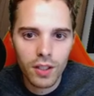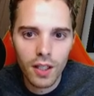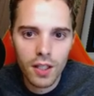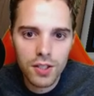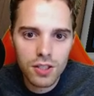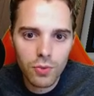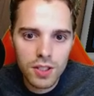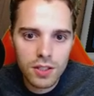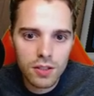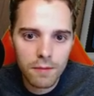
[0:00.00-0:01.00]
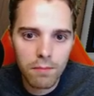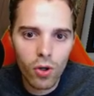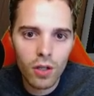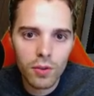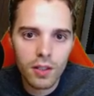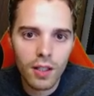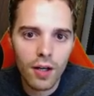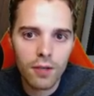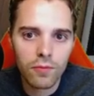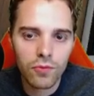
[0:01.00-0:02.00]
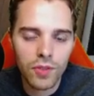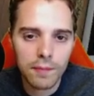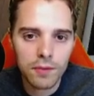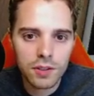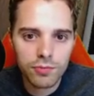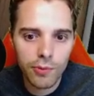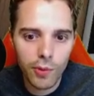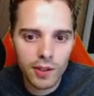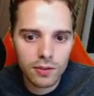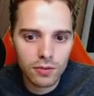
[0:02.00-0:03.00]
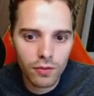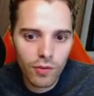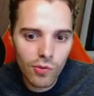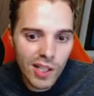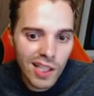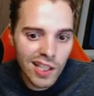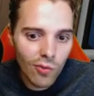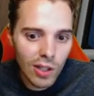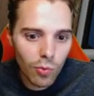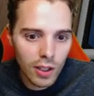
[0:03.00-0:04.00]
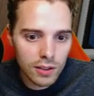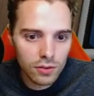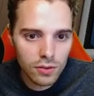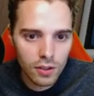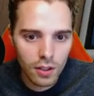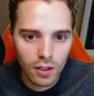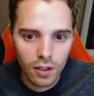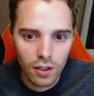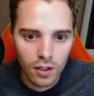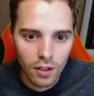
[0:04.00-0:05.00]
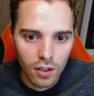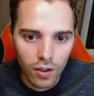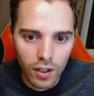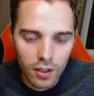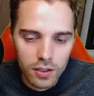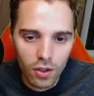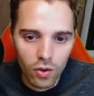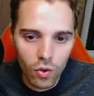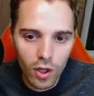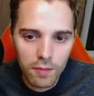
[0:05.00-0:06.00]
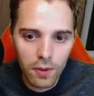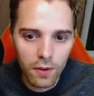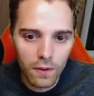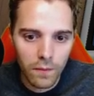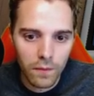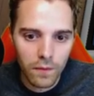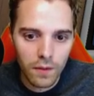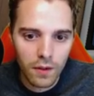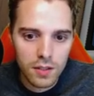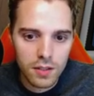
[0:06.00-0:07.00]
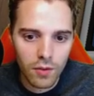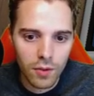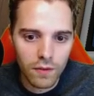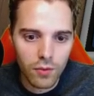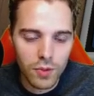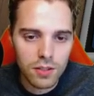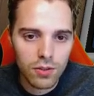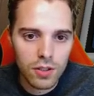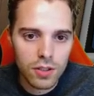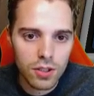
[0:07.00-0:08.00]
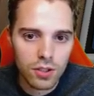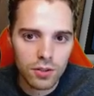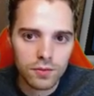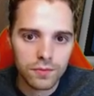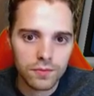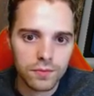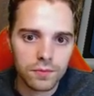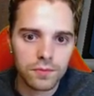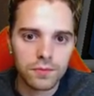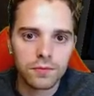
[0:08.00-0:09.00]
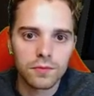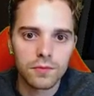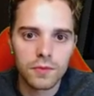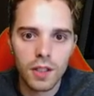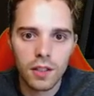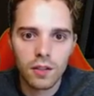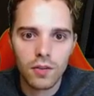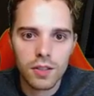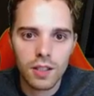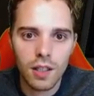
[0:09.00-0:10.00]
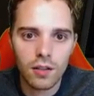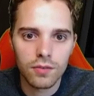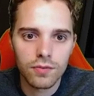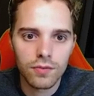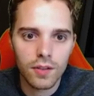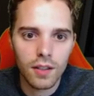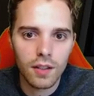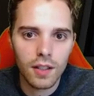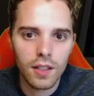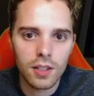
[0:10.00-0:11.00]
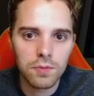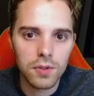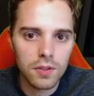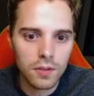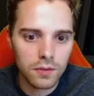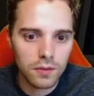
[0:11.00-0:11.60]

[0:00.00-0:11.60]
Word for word: can energy switch and start poking with Galarian Zapdos if we want to. If we really, really want to. Okay, let's go. Quick ball. Let's get rid of the research. Getting ourselves ADP.